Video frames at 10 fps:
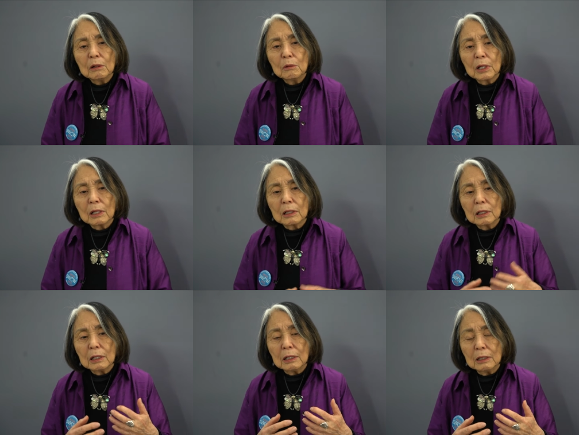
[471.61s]

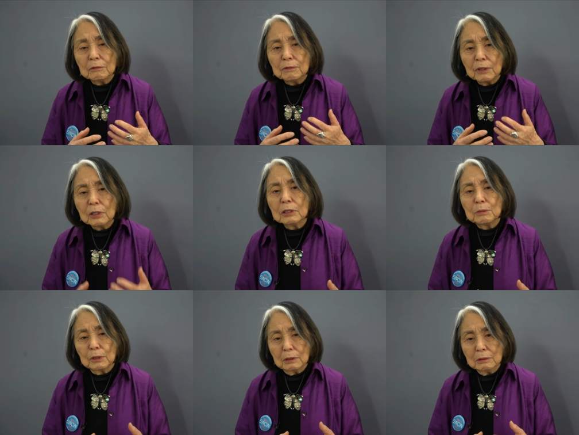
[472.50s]
where uh,
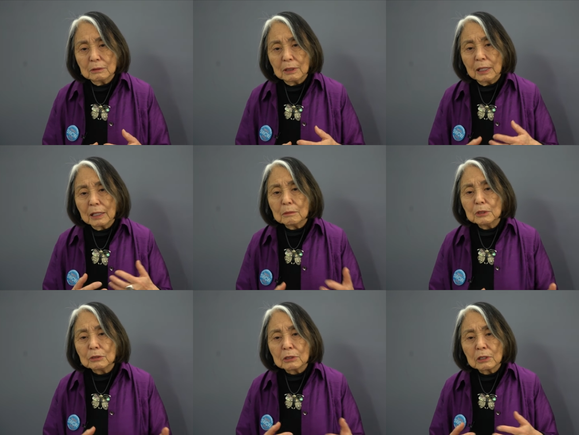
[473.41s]
vulnerable
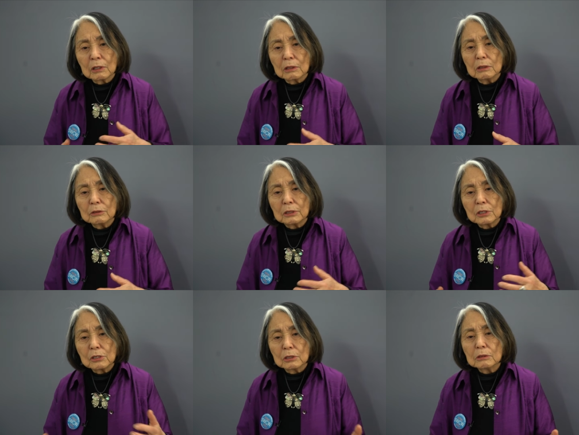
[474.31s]
animals and girls
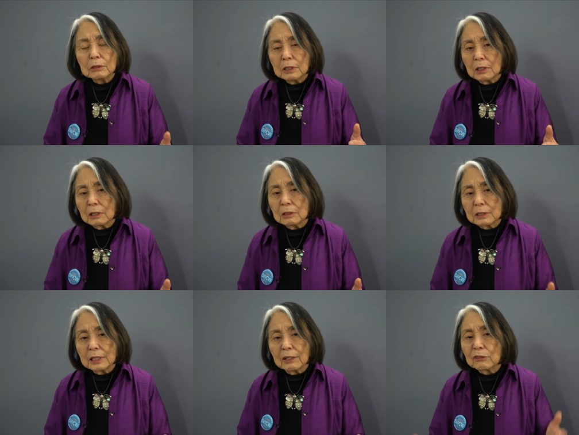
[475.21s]
and children are
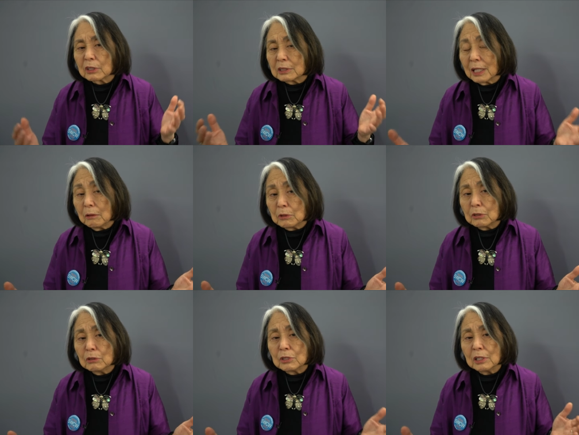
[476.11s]
looked after because that was
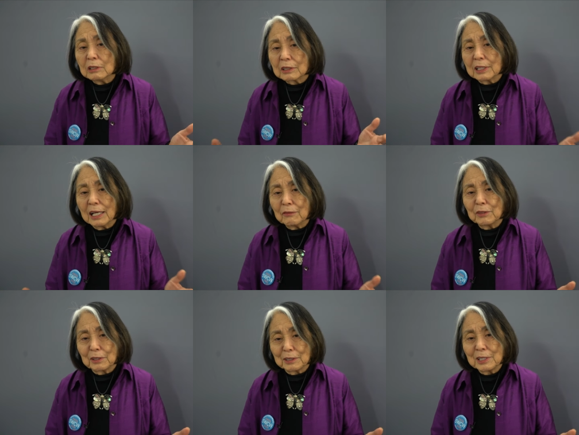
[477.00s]
who she looked
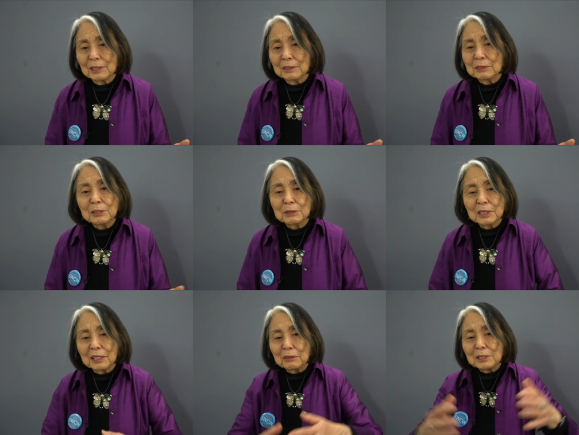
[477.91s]
after. She, she was
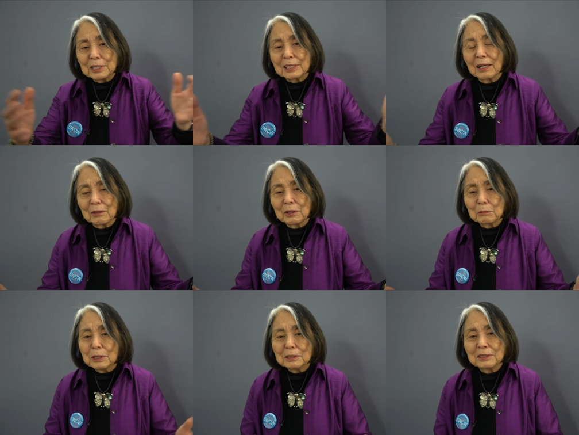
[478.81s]
not only just out in the
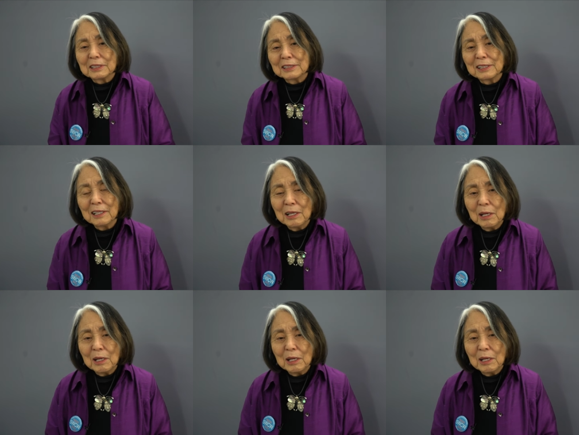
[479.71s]
wilderness,